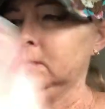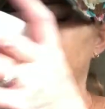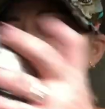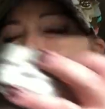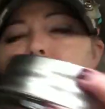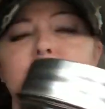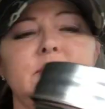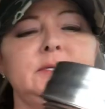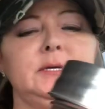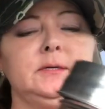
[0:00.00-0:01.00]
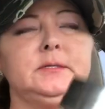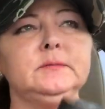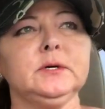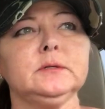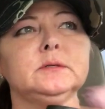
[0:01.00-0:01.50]
Let me see how it
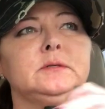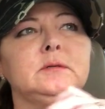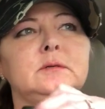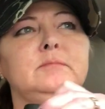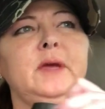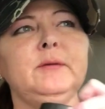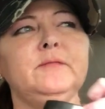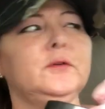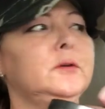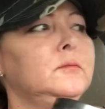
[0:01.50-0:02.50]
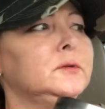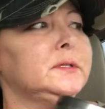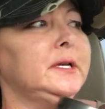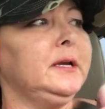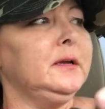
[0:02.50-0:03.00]
smells. Maybe food, we'll
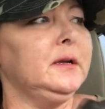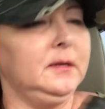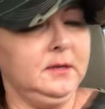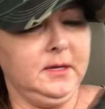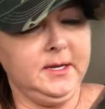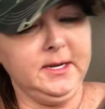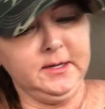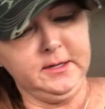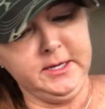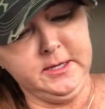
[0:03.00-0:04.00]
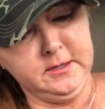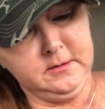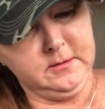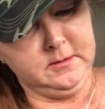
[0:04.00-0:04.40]
see. I need to clean it.